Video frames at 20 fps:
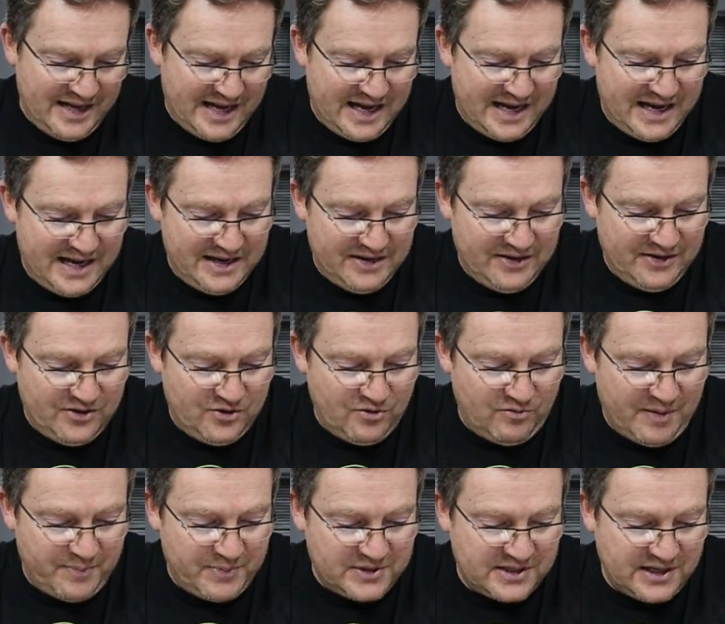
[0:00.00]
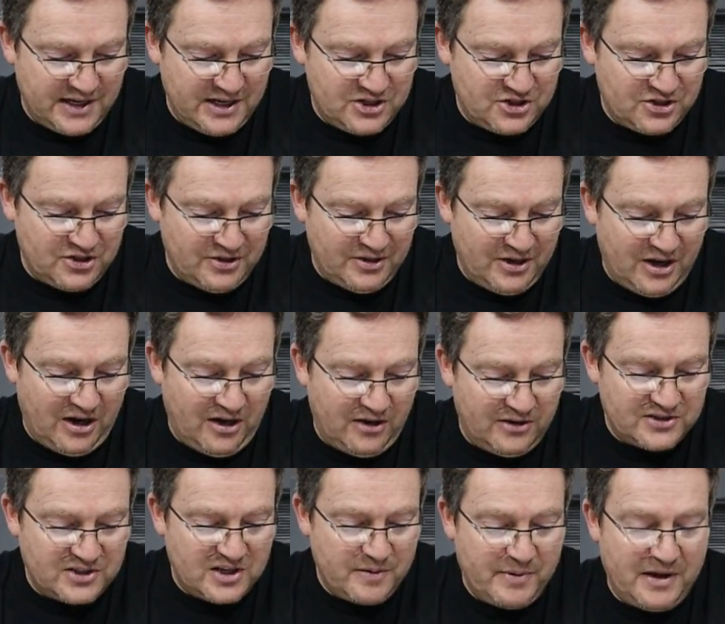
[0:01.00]
And your reputation.
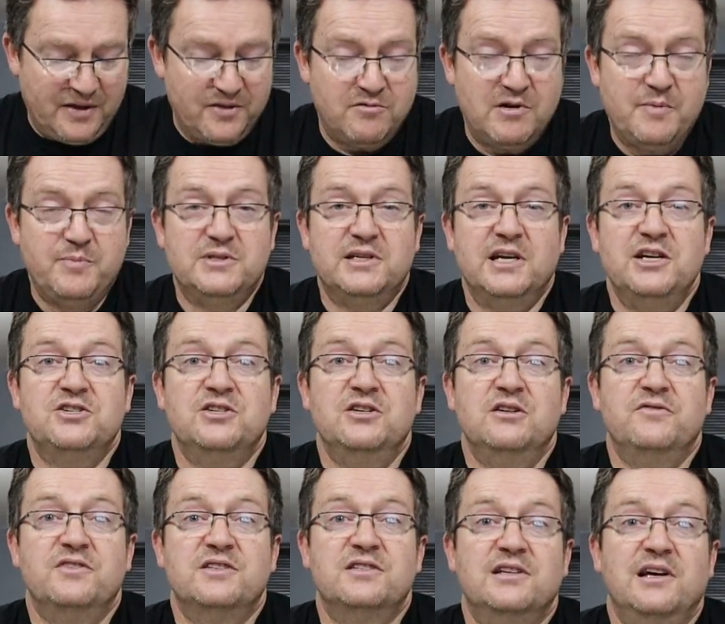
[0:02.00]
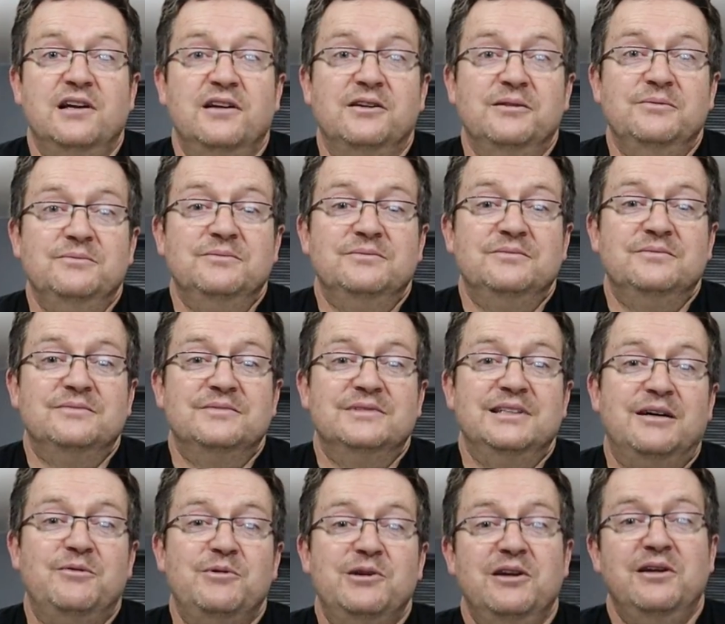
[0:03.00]
Ask about the reputation of the seller.
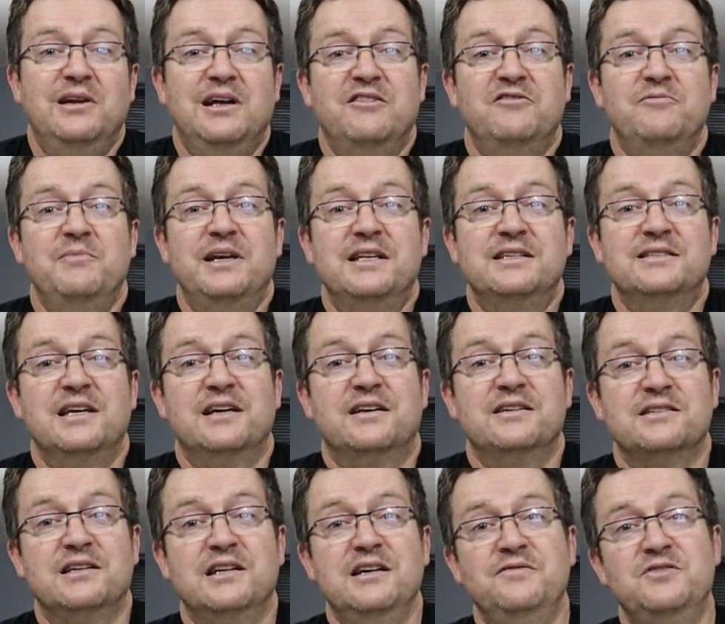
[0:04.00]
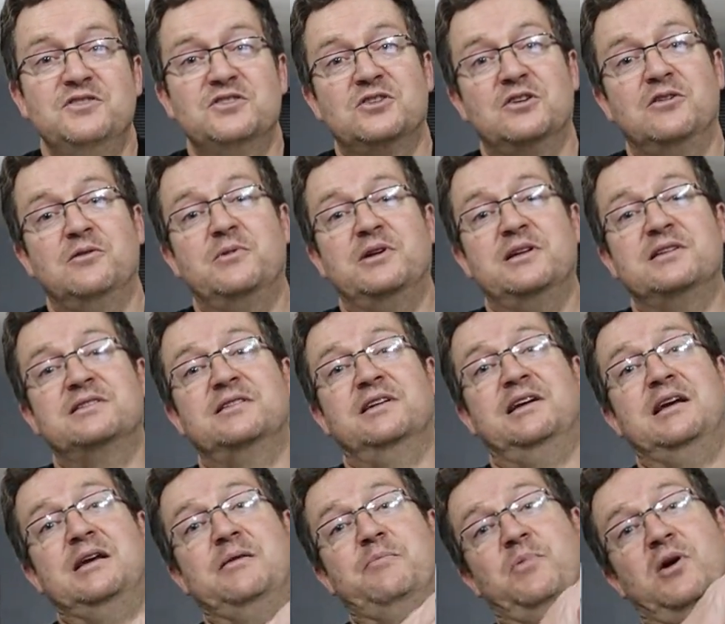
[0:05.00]
Now, we don't have many seconds left, so I'm going to
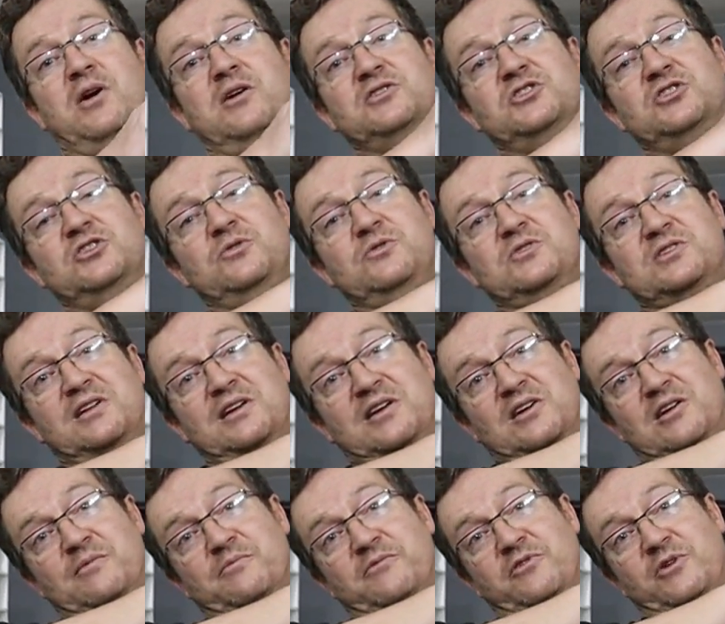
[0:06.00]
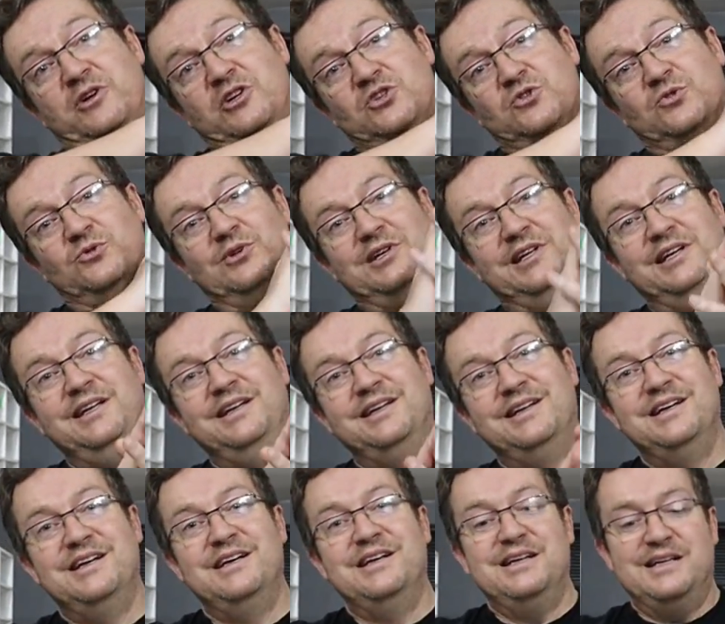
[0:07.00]
say part 2 is going to come very shortly.
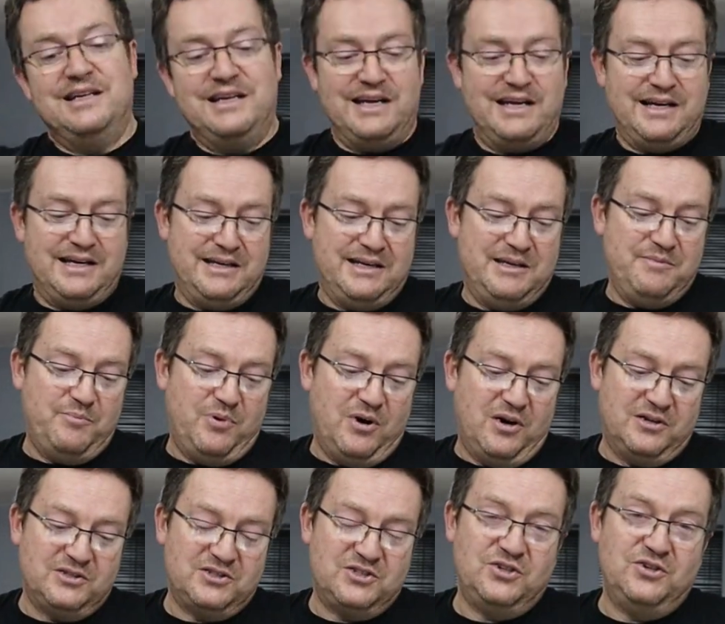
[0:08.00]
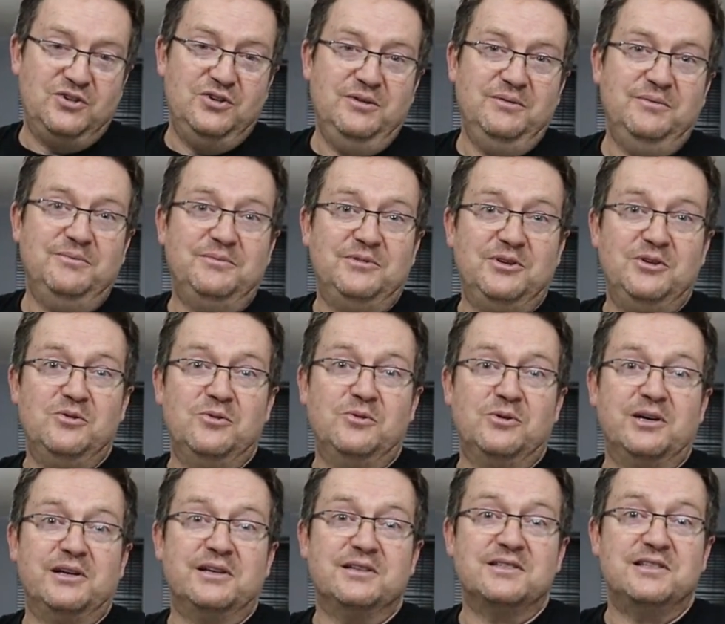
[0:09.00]
And in part 2, you're
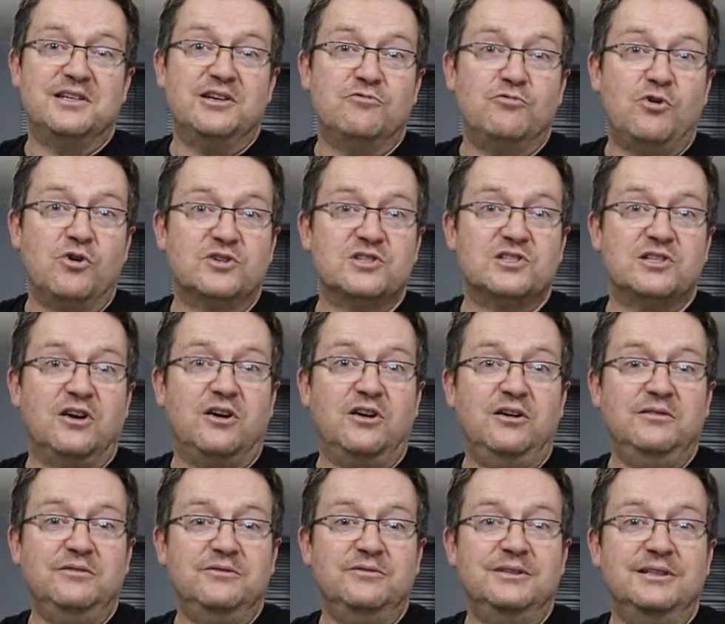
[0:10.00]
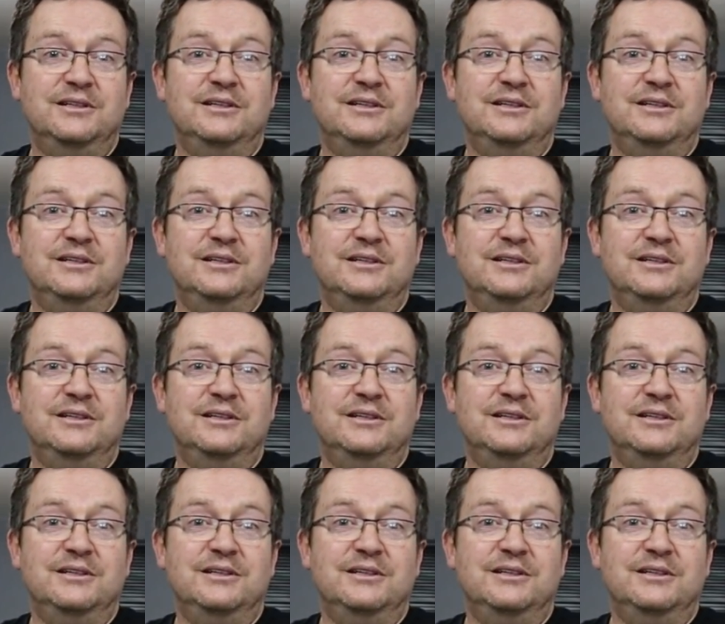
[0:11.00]
going to see a rock star,